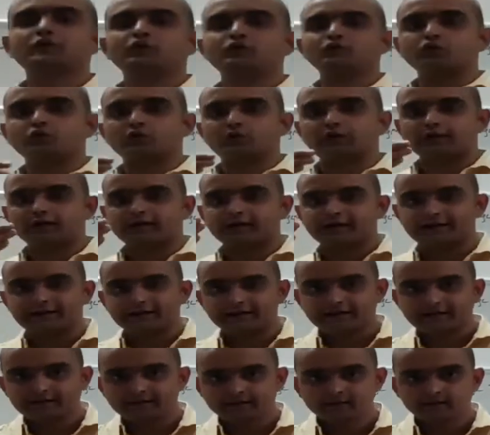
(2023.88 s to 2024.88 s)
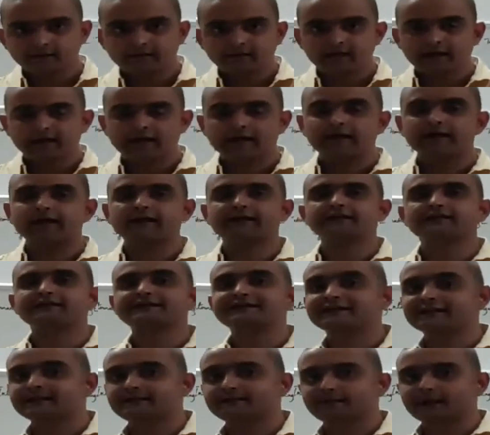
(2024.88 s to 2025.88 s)
you are reading and at the
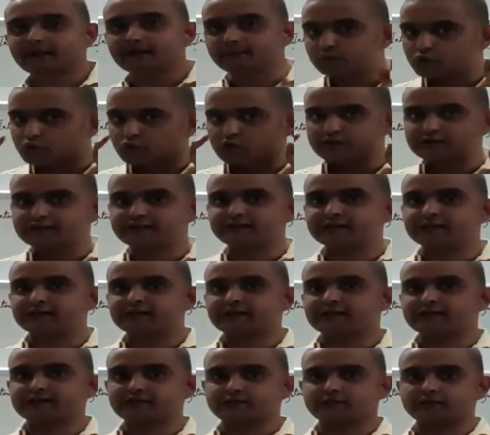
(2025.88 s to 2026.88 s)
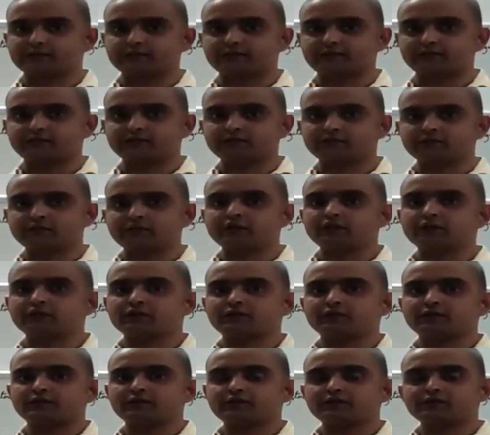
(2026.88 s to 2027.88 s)
same time you are listening as well.
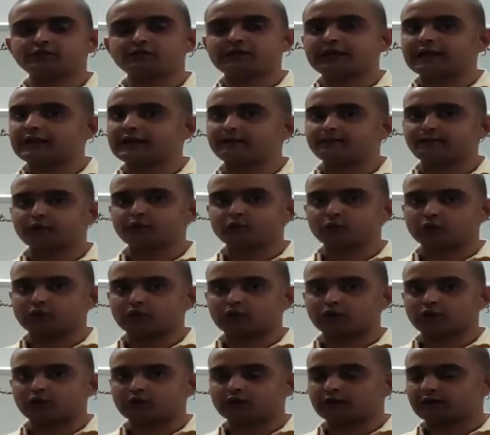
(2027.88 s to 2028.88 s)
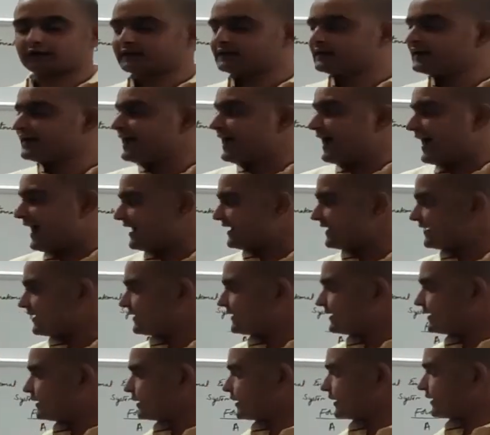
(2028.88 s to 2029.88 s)
This will help you a lot.
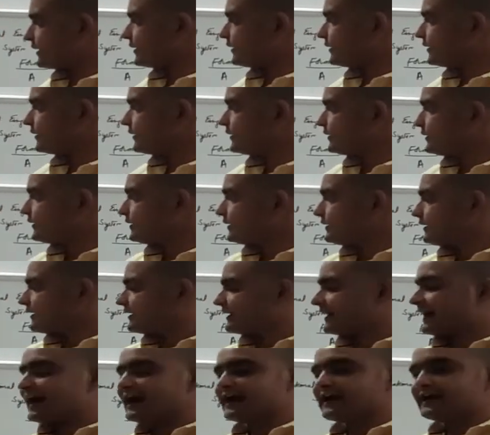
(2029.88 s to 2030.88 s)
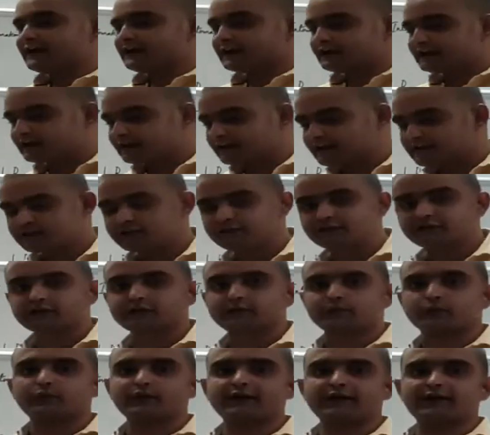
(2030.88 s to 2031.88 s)
Another tried and
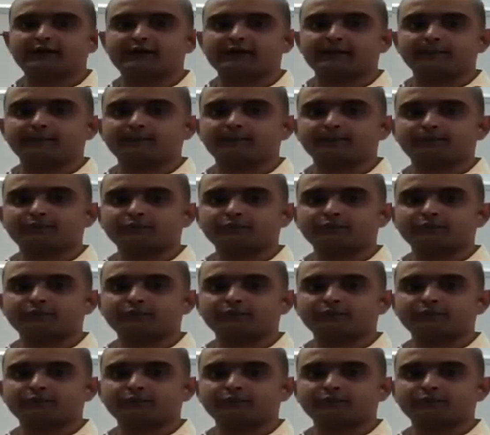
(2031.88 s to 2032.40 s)
tested way